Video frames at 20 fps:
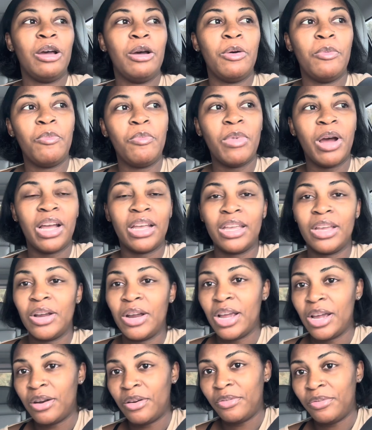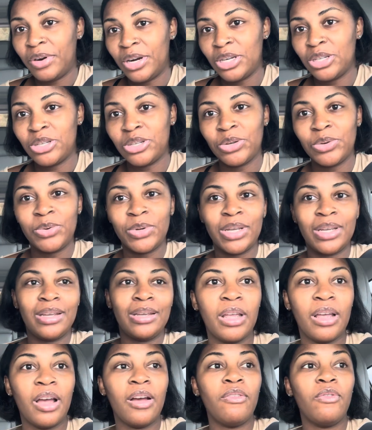my year
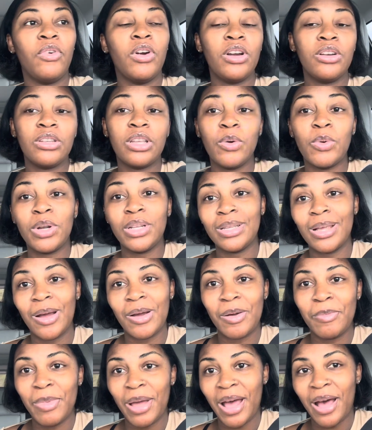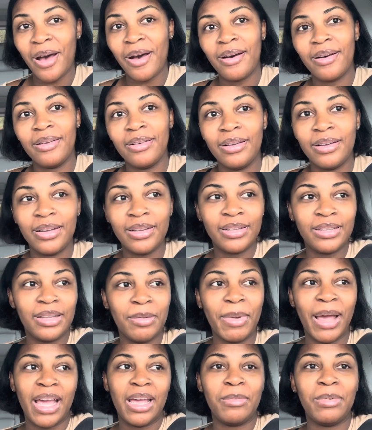anniversary. First, I want to talk about the
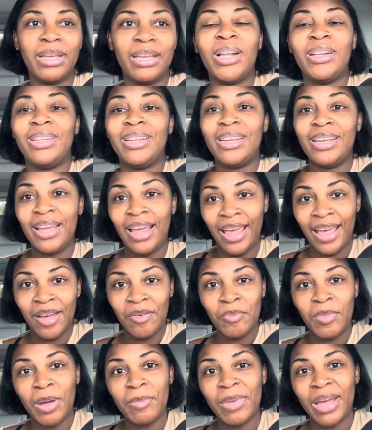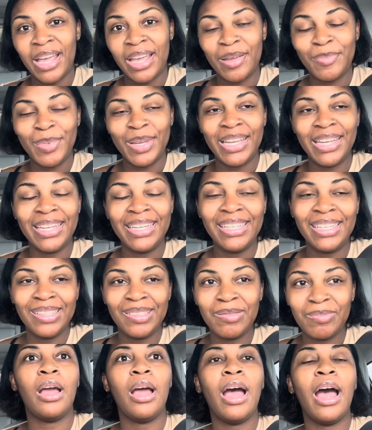baby. I did have my baby.
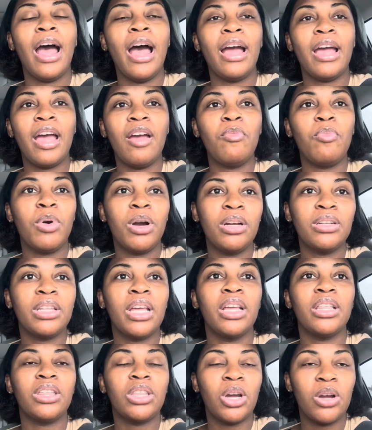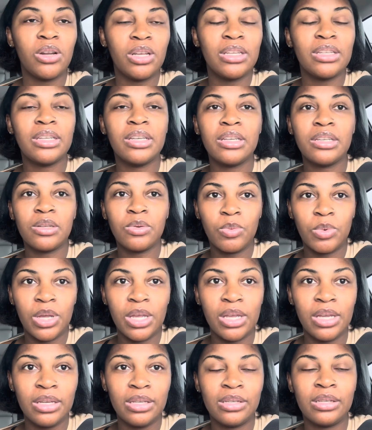I gave birth at 36
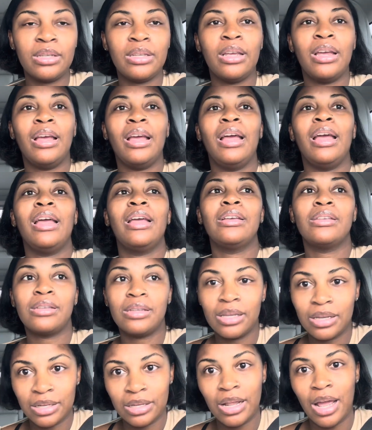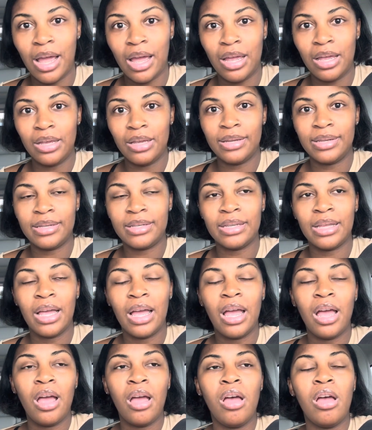weeks and 6 days.
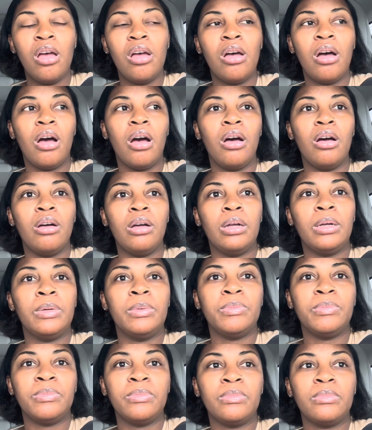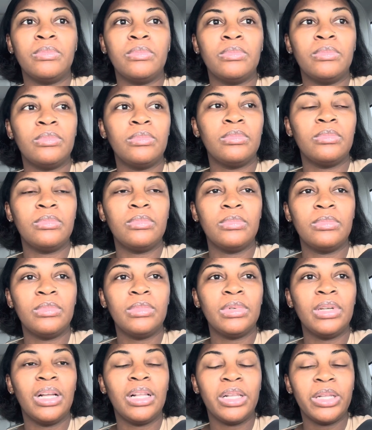
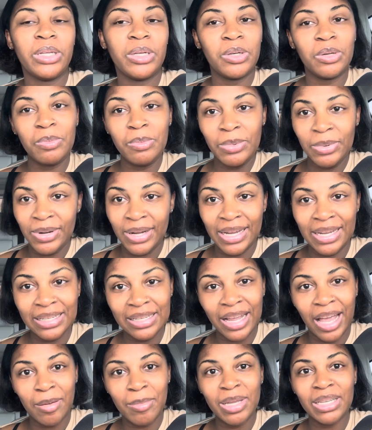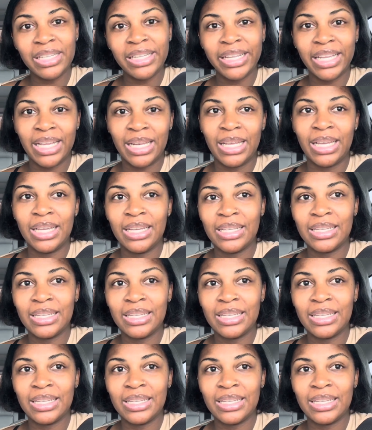A little boy, his name is Lennox,